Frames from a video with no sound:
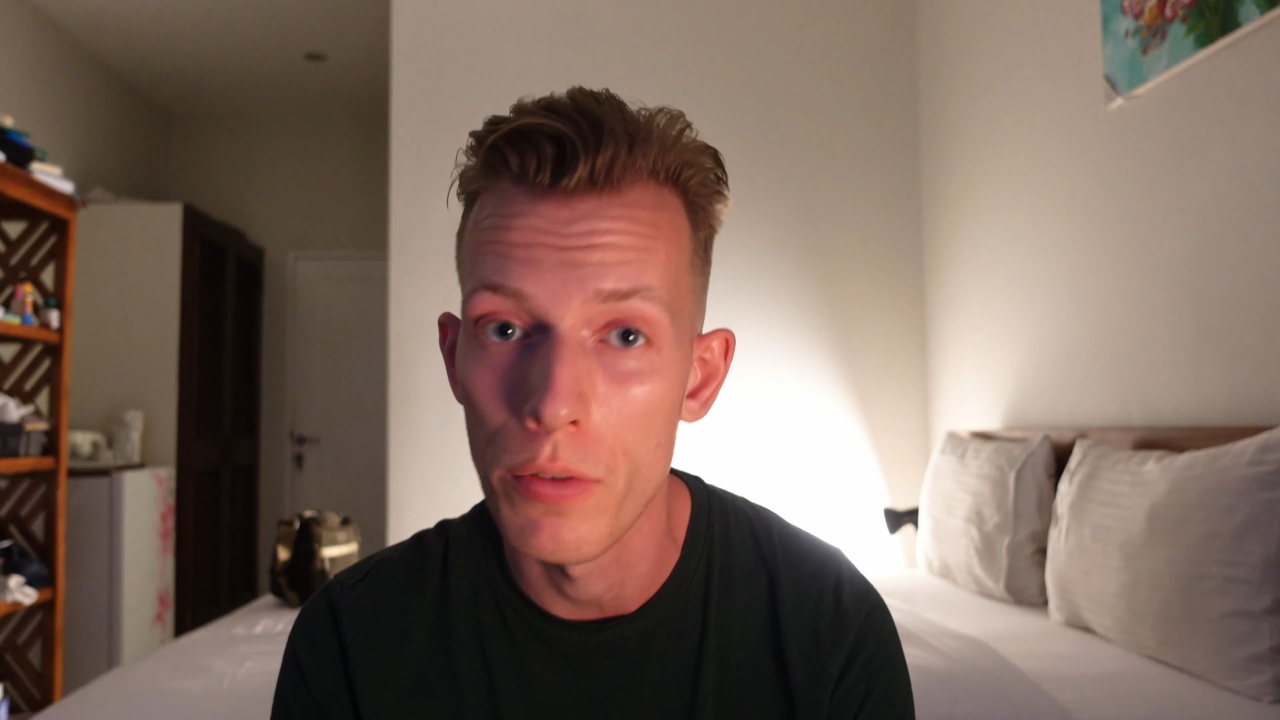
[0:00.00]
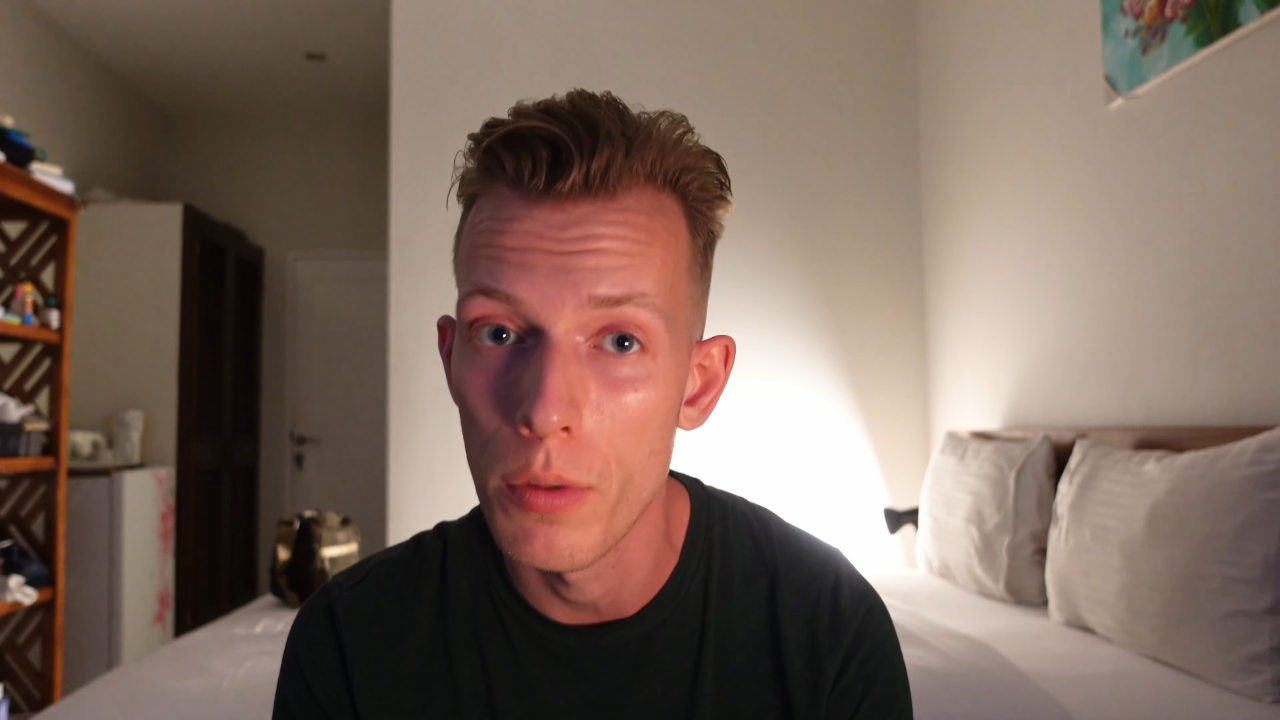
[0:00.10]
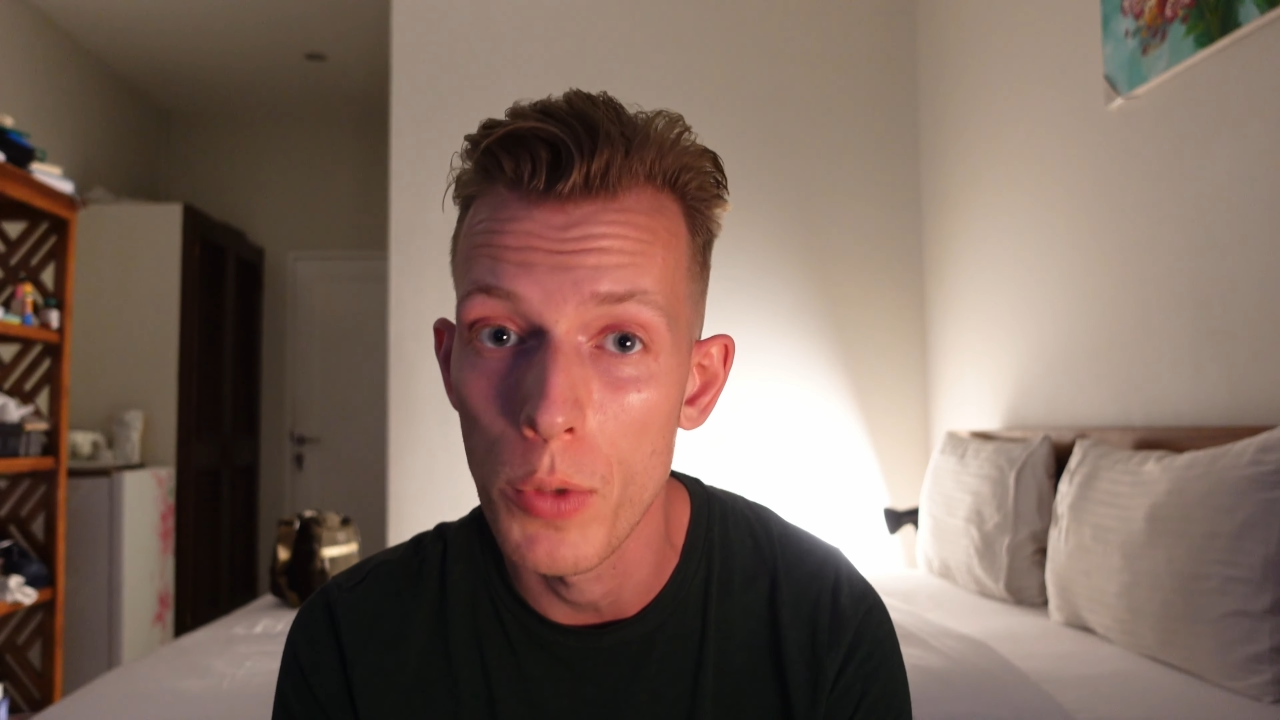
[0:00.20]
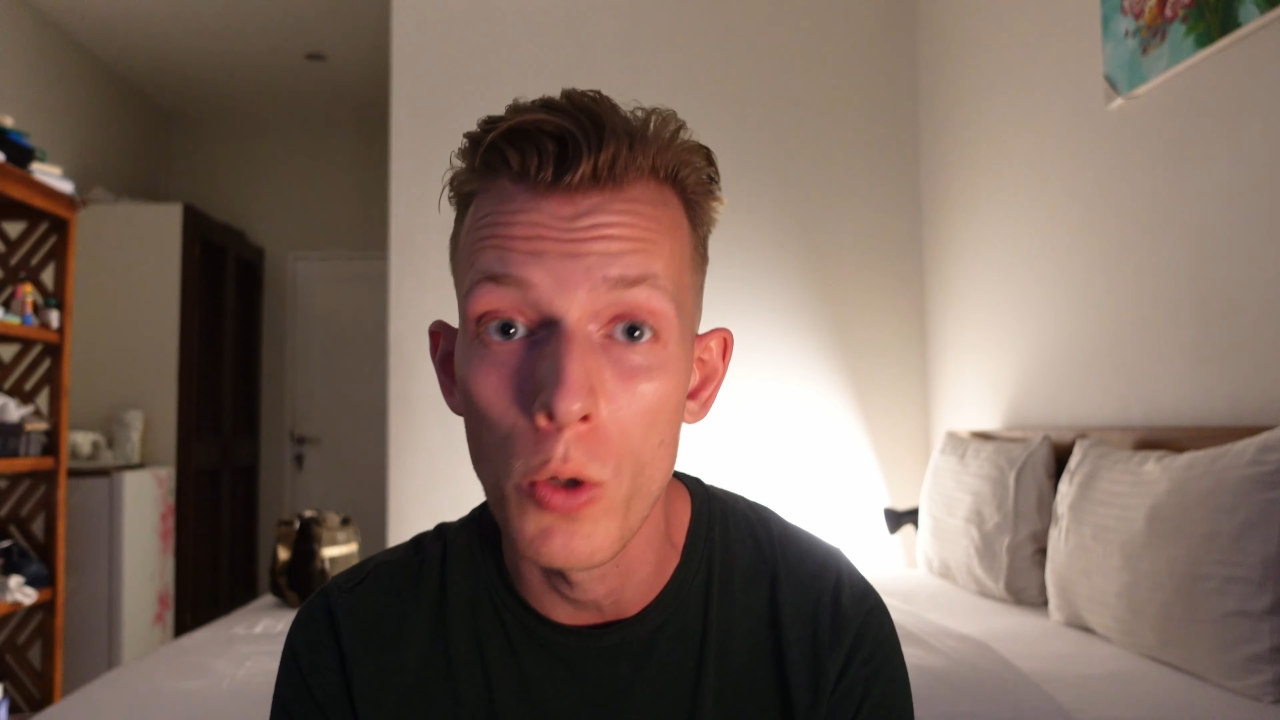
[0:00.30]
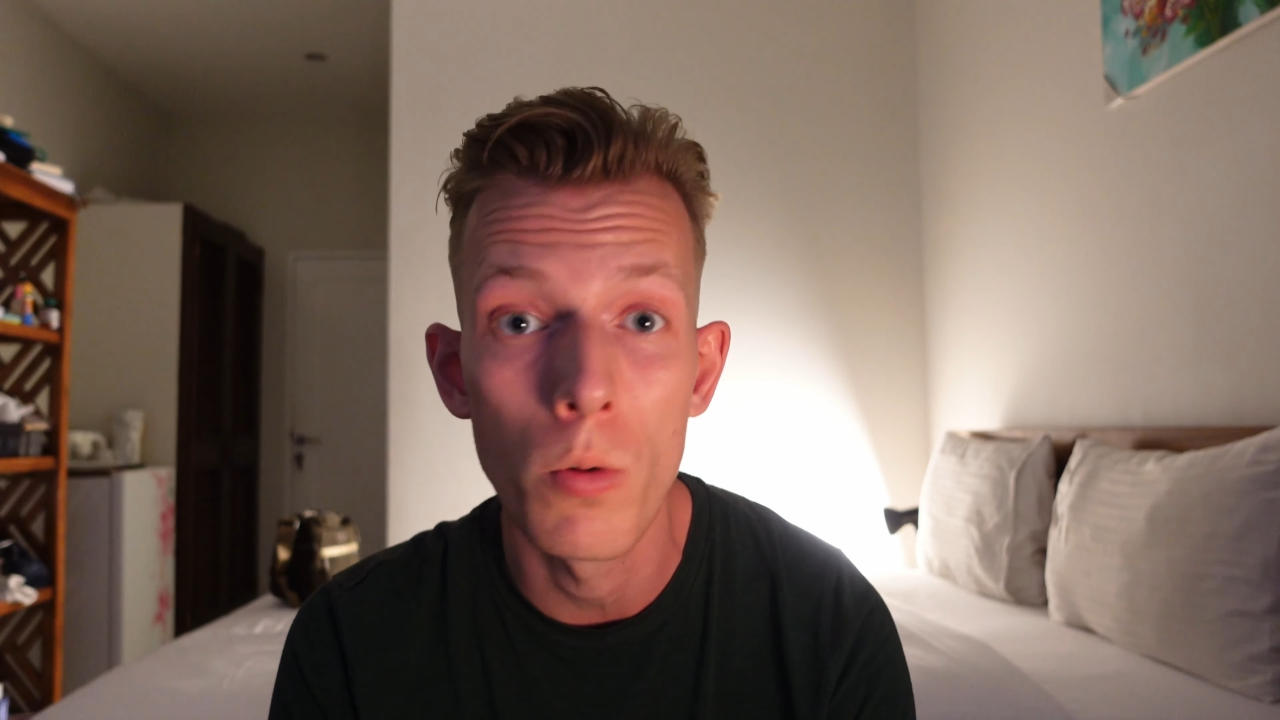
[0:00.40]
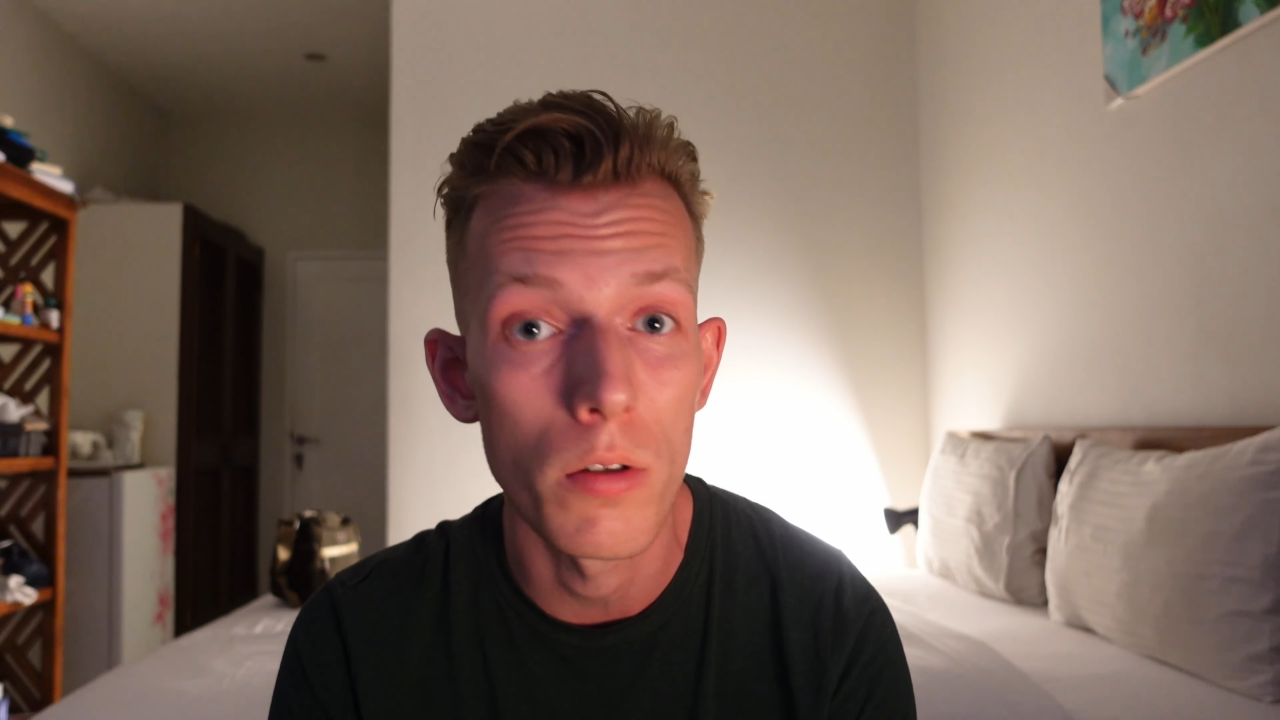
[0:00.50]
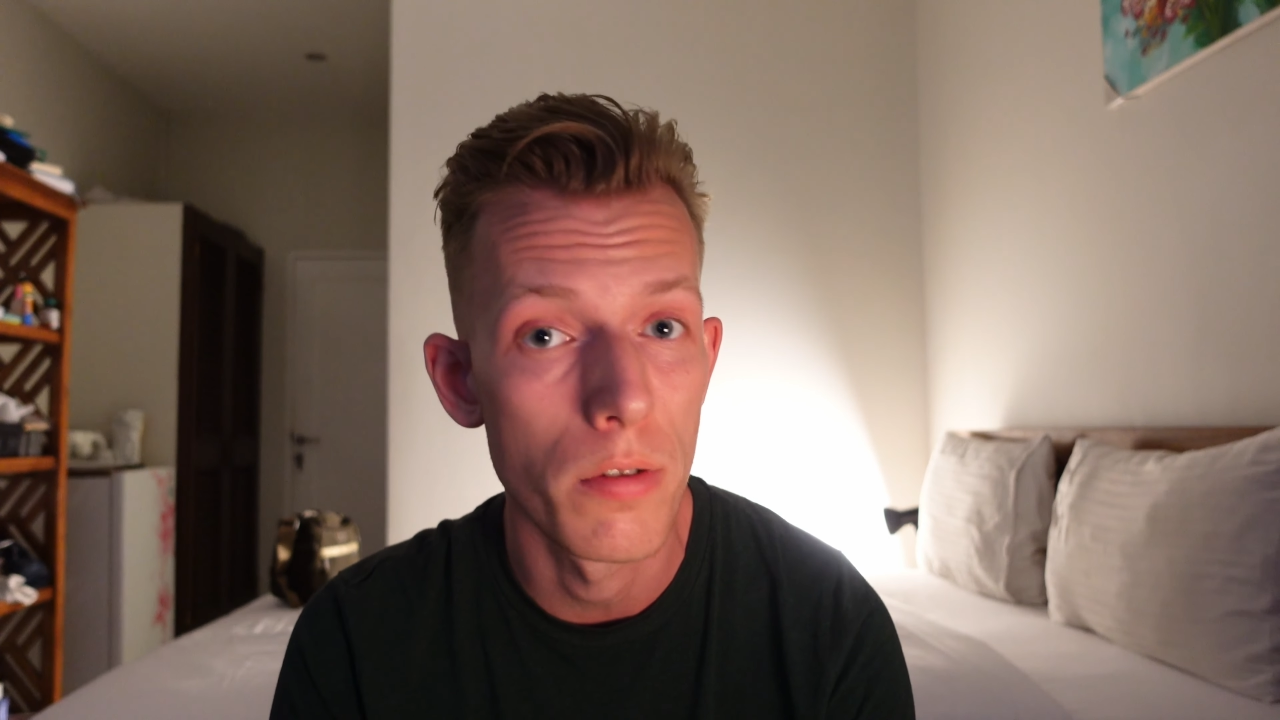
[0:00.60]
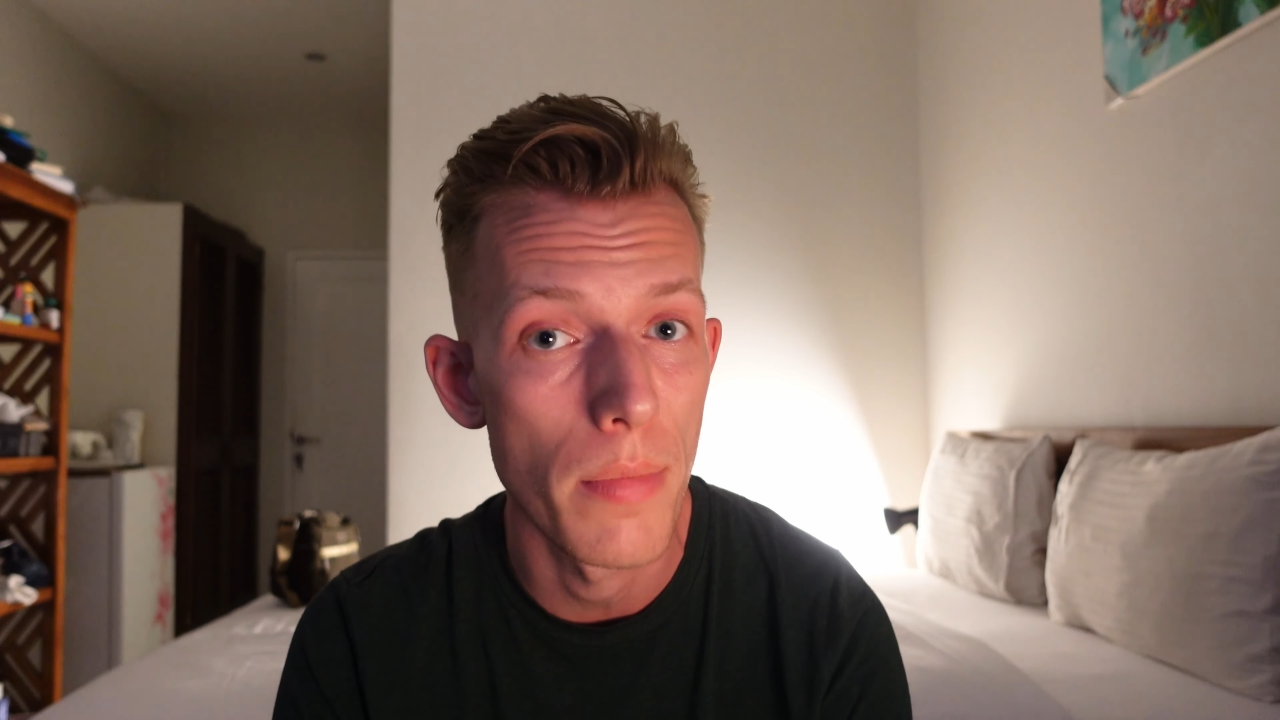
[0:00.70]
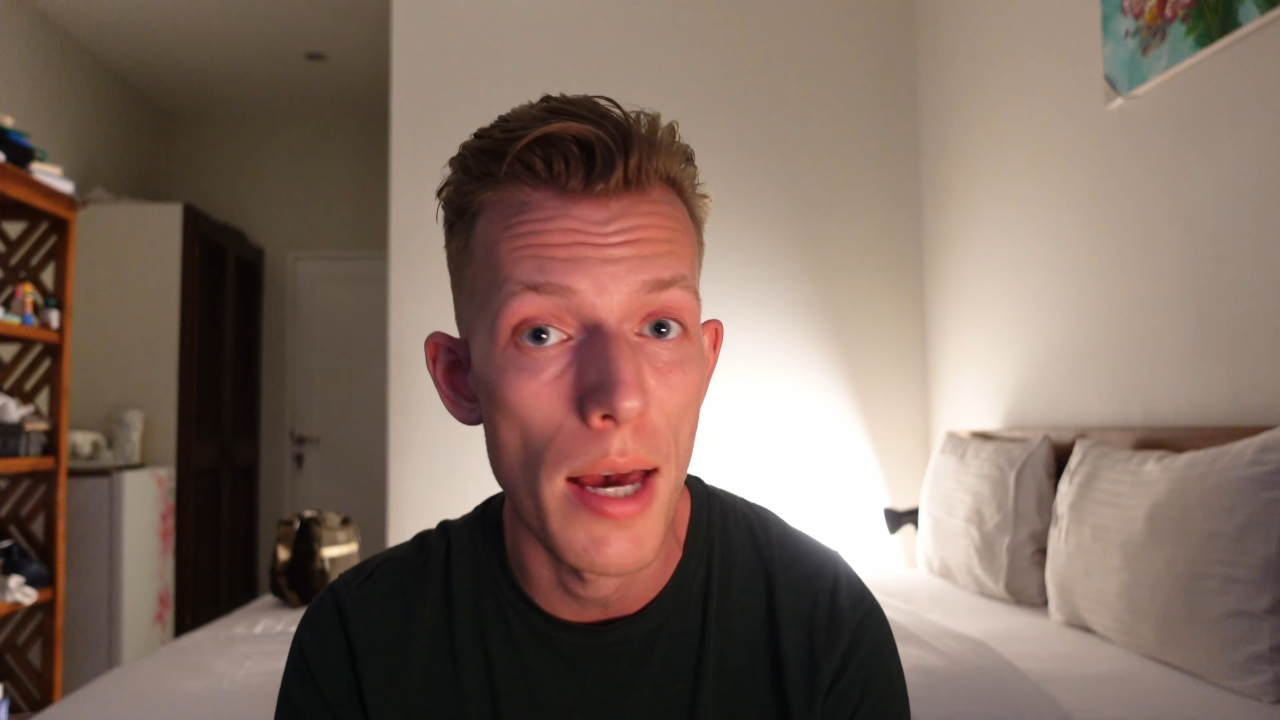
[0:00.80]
from you or from